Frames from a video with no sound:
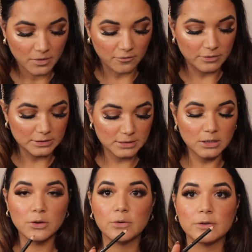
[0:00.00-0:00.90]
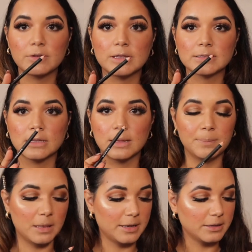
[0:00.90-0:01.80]
I'm first gonna go in with this lip
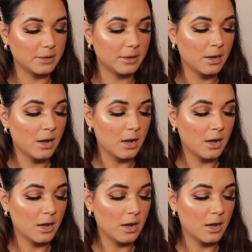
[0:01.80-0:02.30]
liner.